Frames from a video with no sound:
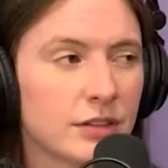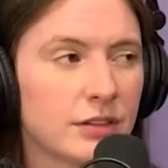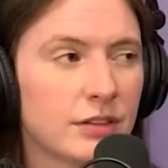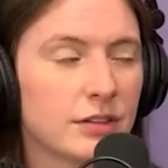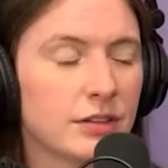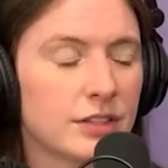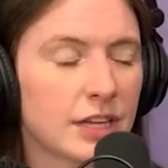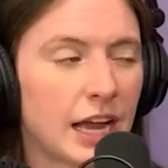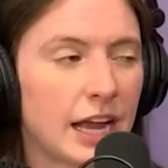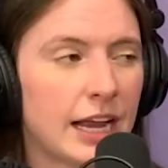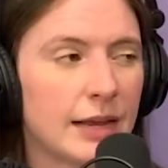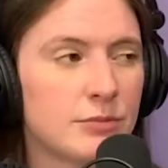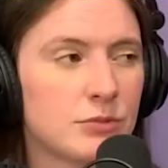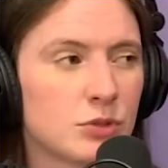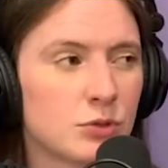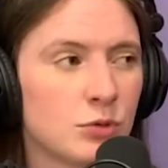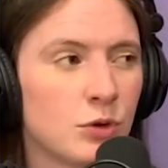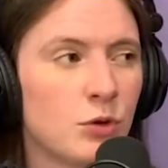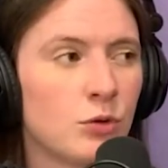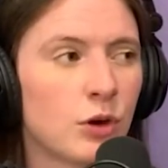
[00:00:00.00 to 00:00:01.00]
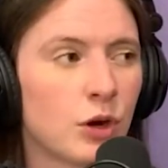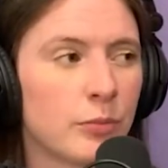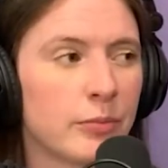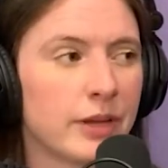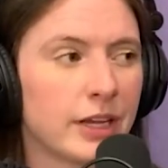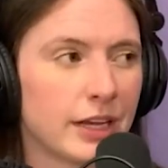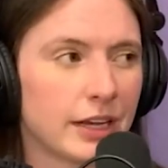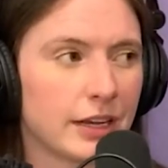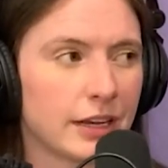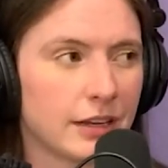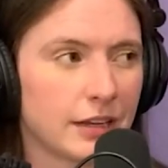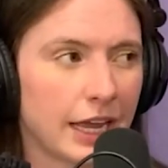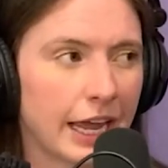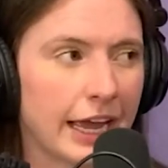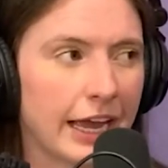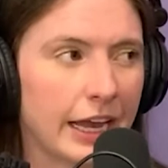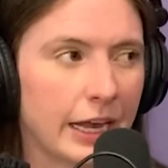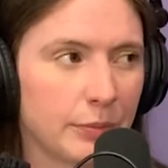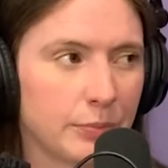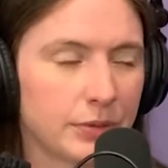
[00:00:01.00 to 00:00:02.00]
Times New Roman
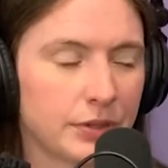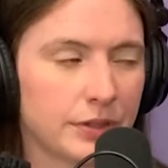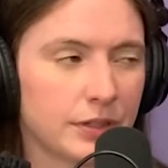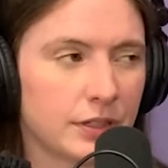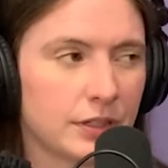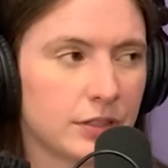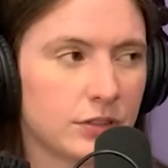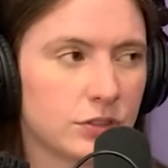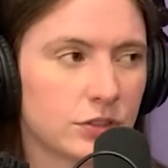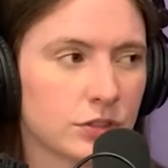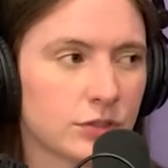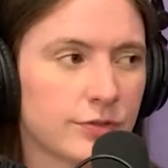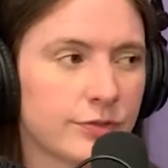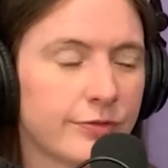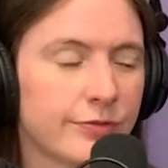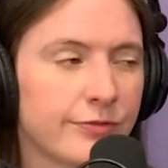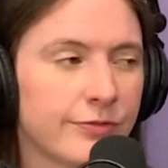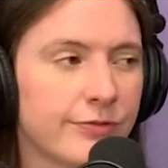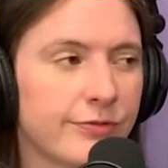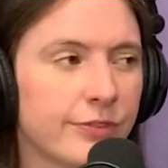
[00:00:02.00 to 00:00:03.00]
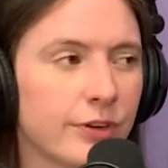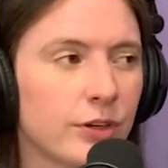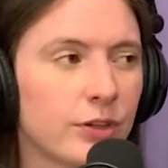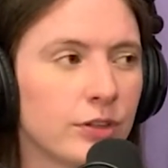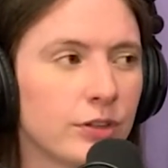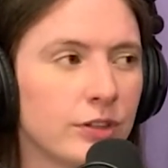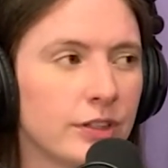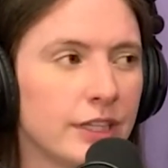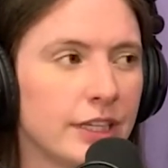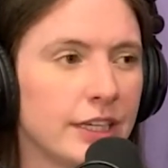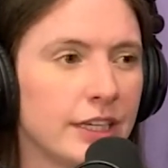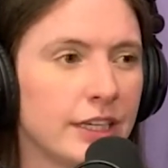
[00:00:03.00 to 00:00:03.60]
app. Just fully